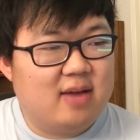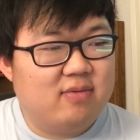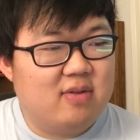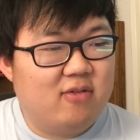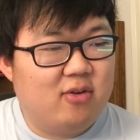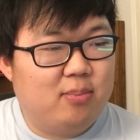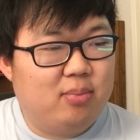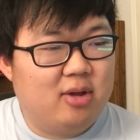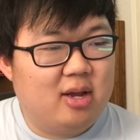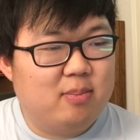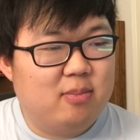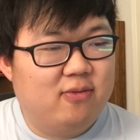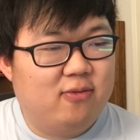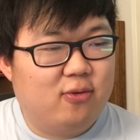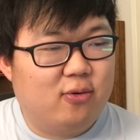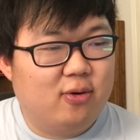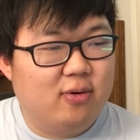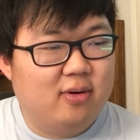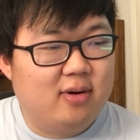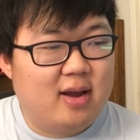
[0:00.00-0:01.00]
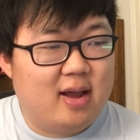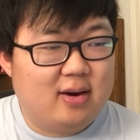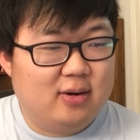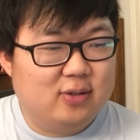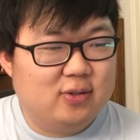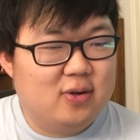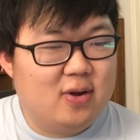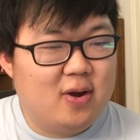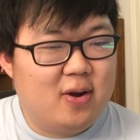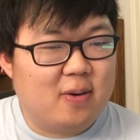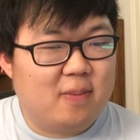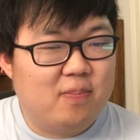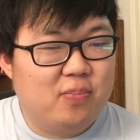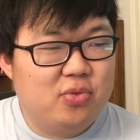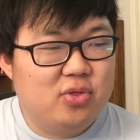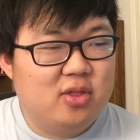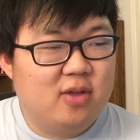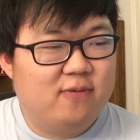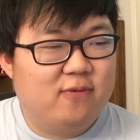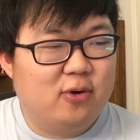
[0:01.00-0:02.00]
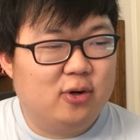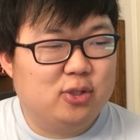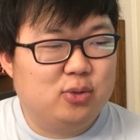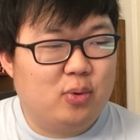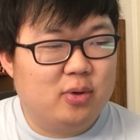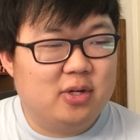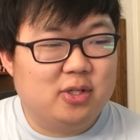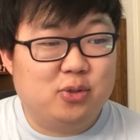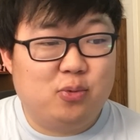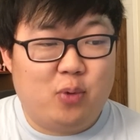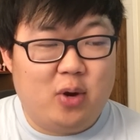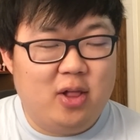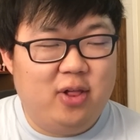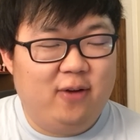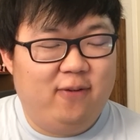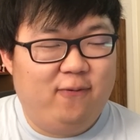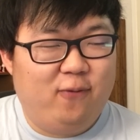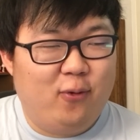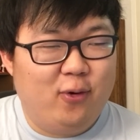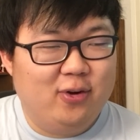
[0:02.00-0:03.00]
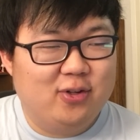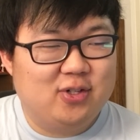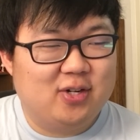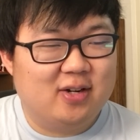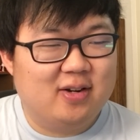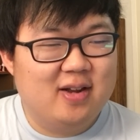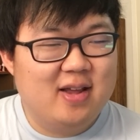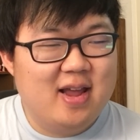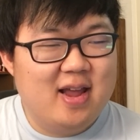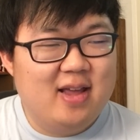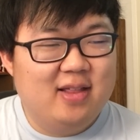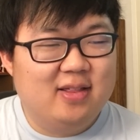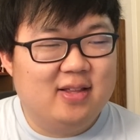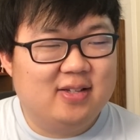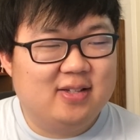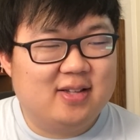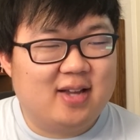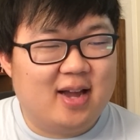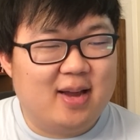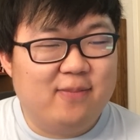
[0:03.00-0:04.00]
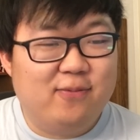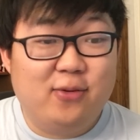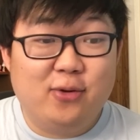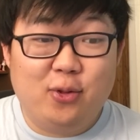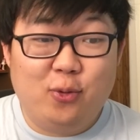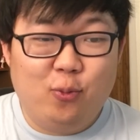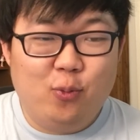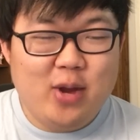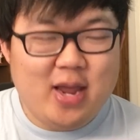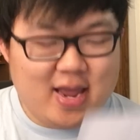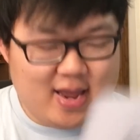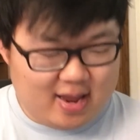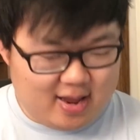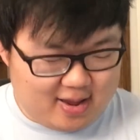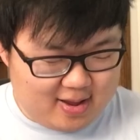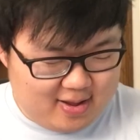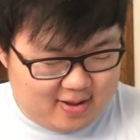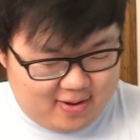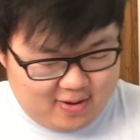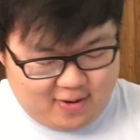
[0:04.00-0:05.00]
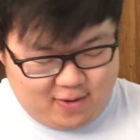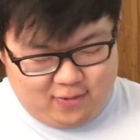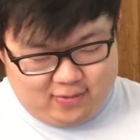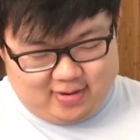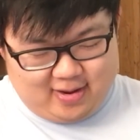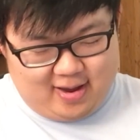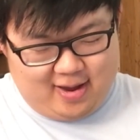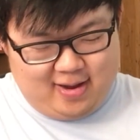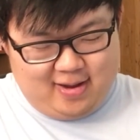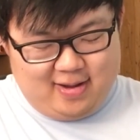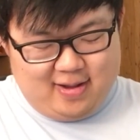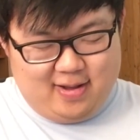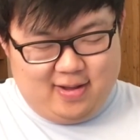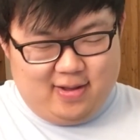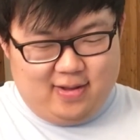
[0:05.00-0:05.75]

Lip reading: I have never played before and a song. The first one is Wheel of Fortune, this time for the Wii. Okay.